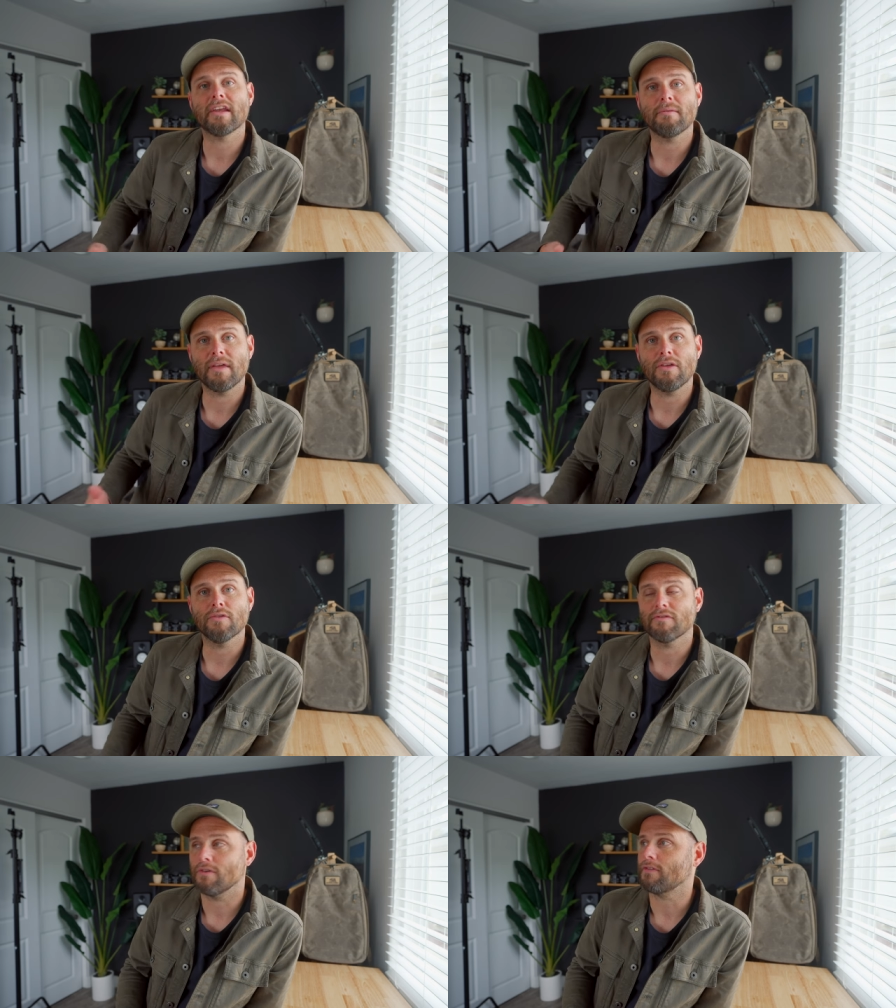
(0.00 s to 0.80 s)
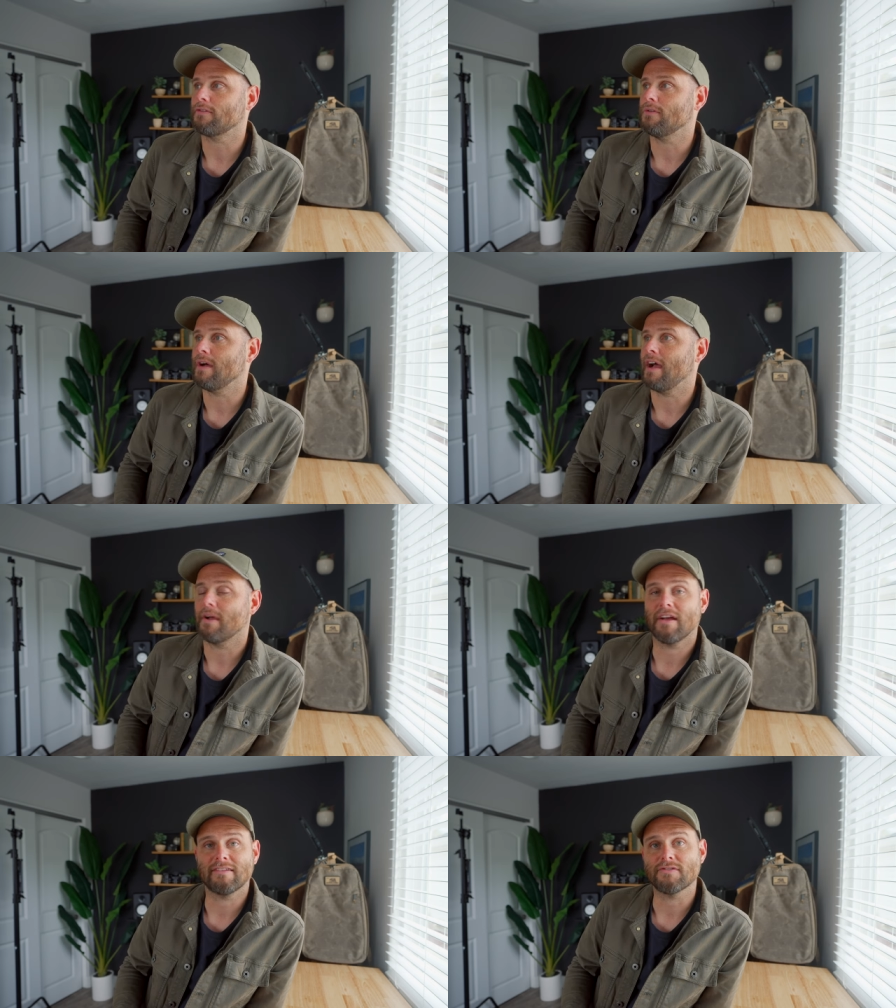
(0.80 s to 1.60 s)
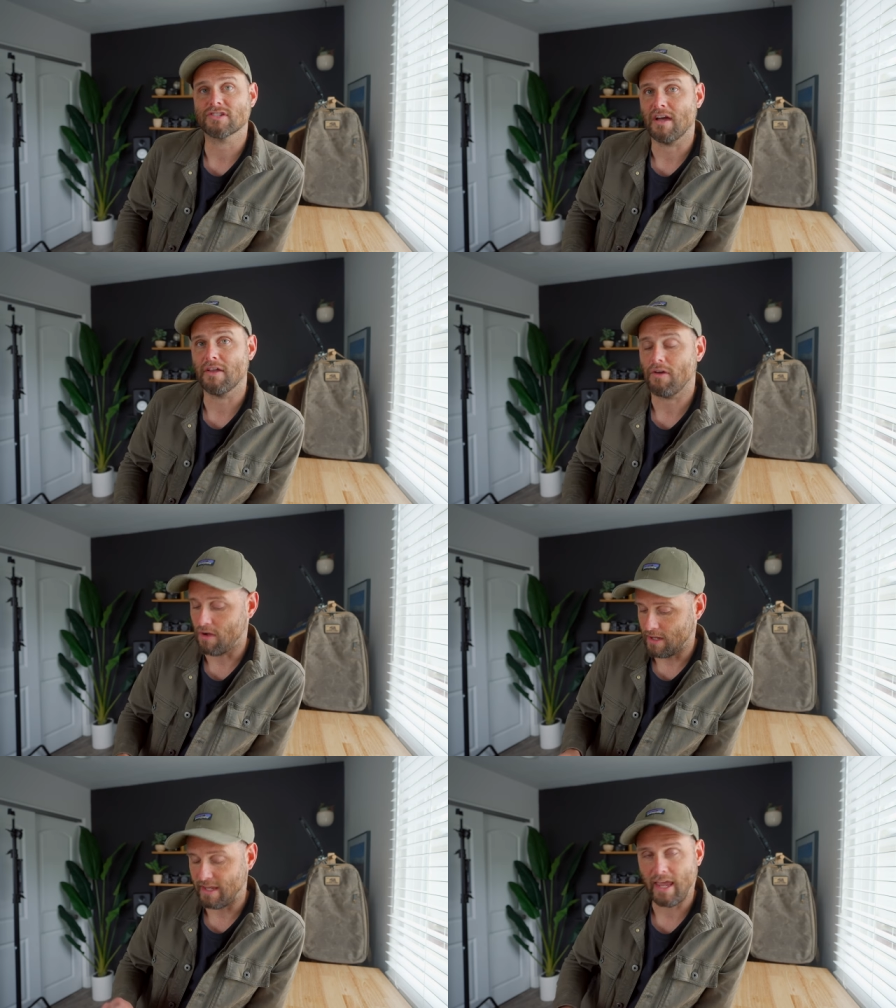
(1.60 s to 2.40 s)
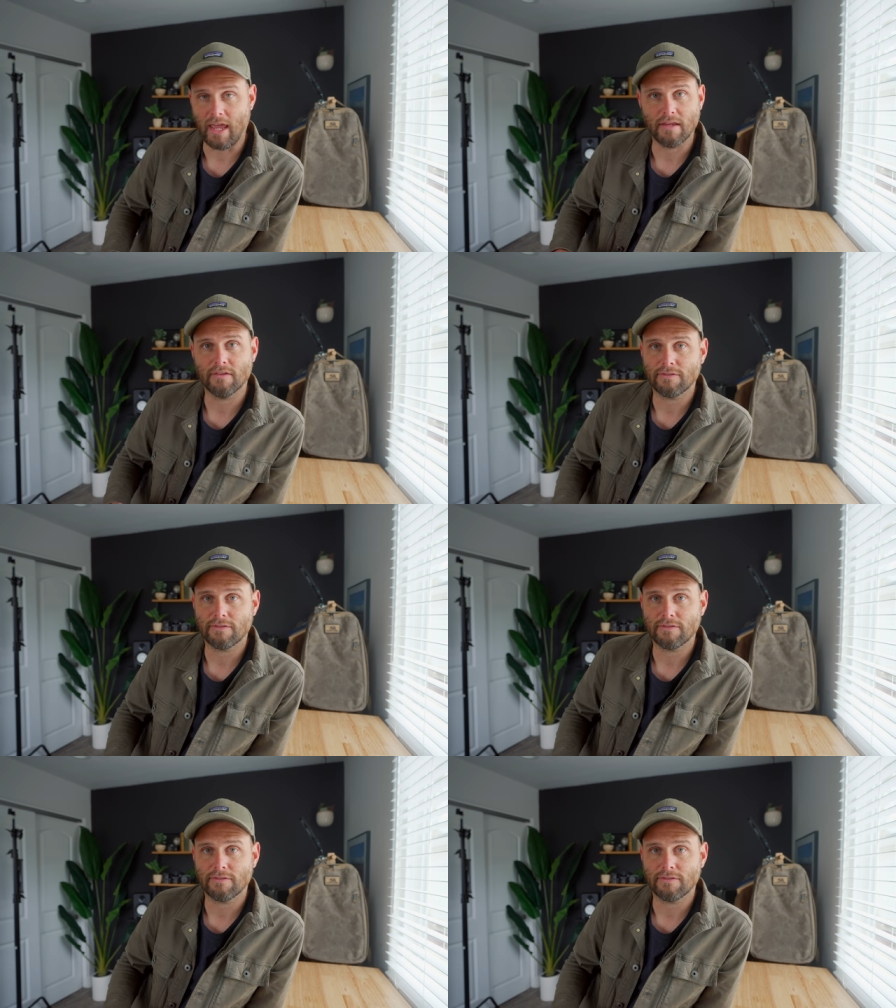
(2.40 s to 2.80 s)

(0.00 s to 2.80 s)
to be universal because I've shot on Canon,